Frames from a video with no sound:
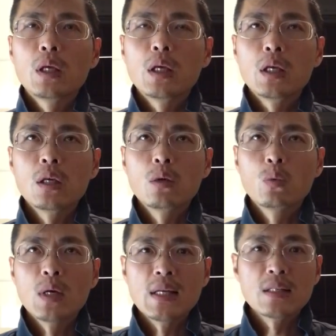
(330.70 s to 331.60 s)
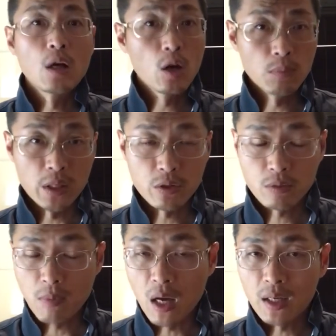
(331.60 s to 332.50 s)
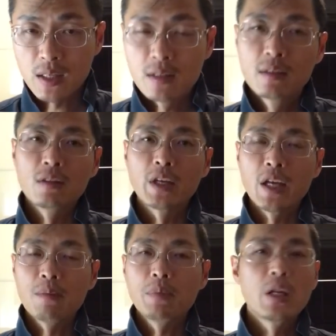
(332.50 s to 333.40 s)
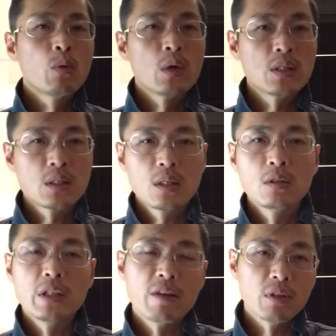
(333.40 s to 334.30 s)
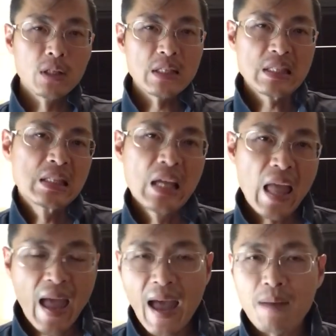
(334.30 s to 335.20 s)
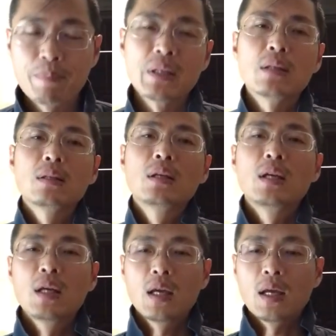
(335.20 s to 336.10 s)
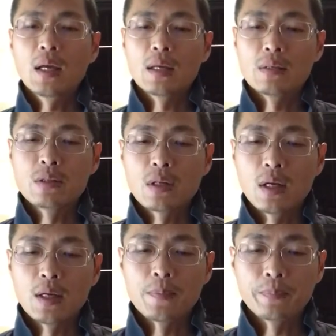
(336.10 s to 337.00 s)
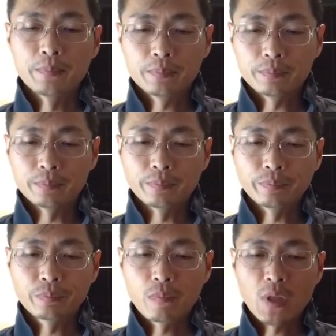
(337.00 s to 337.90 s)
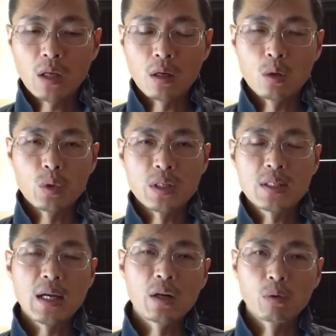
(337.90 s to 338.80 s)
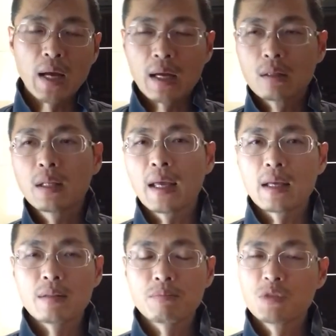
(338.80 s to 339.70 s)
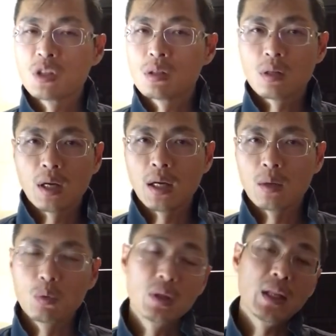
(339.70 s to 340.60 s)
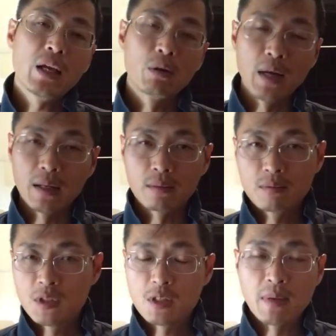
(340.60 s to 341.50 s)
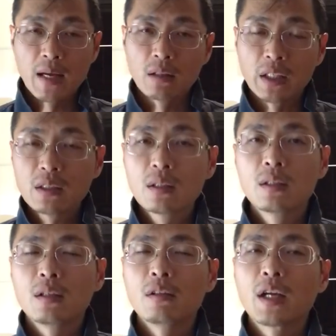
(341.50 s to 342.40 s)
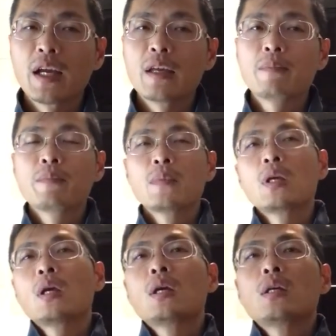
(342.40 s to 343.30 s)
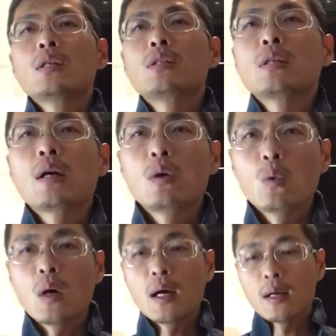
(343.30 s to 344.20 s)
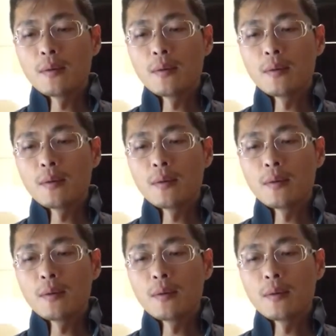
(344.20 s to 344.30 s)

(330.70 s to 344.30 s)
He was a homeless monk, okay, but he was still nevertheless happy, and he always sat around and would lay around smiling, okay. So